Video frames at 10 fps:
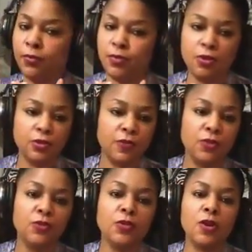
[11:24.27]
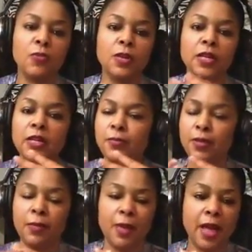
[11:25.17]
Those of you who know me,
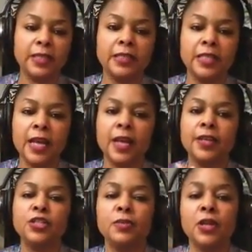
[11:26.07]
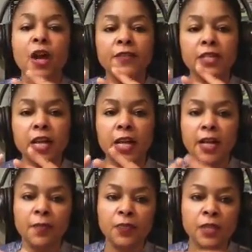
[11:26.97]
back in the day, I used to be coffee
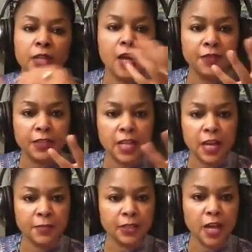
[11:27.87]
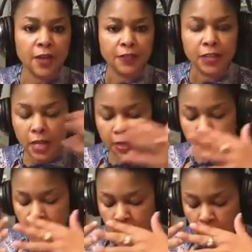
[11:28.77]
time, it's coffee time.
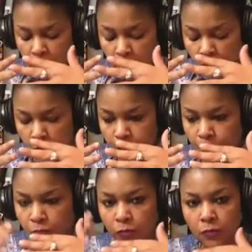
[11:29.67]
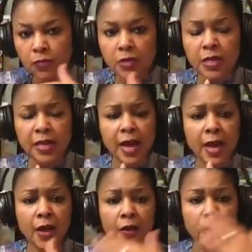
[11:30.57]
So
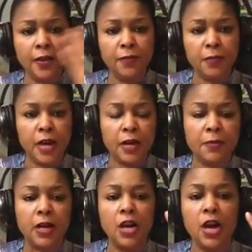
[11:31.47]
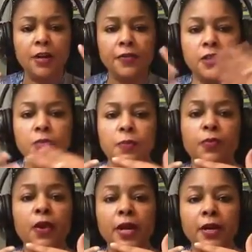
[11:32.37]
now I combine my coffee with
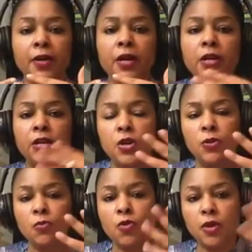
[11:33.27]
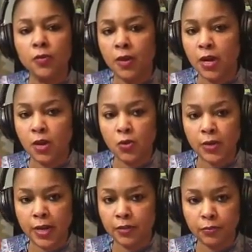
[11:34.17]
prayer. In the morning when I go
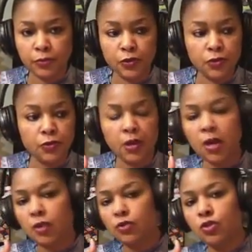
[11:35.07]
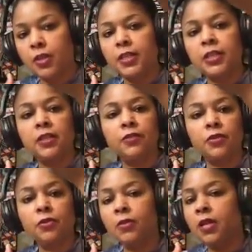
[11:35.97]
down and brew, I go straight to the living
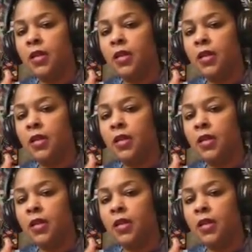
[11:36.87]
room.